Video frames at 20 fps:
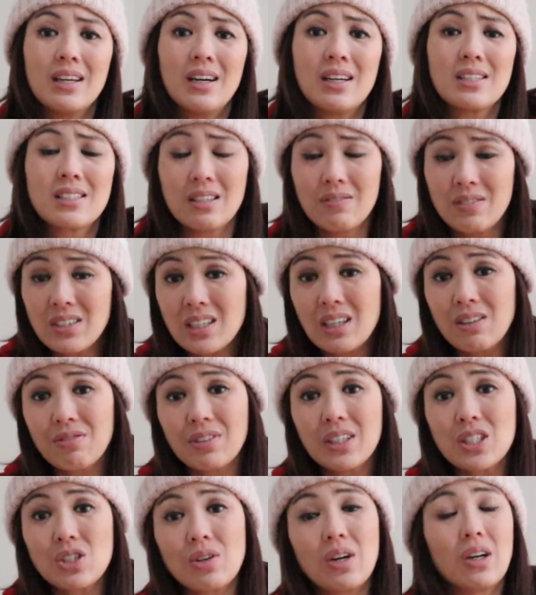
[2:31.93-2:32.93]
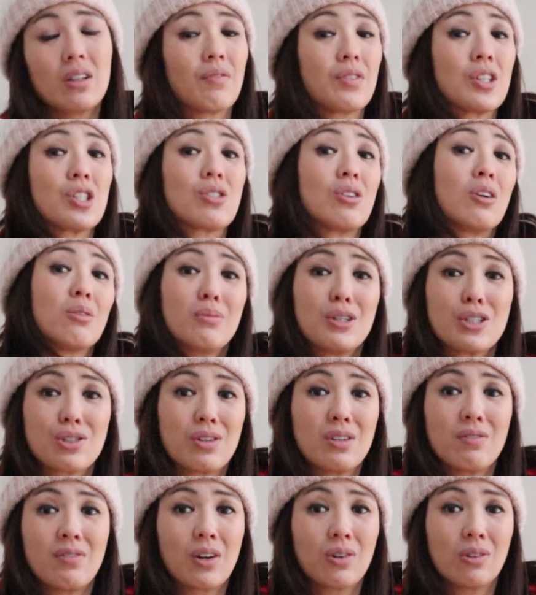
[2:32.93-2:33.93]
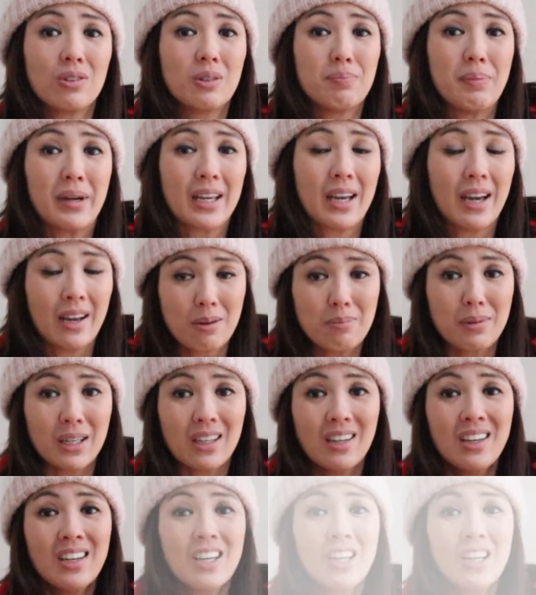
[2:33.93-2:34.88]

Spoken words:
7-day free trial of the Songbird Vocal Academy.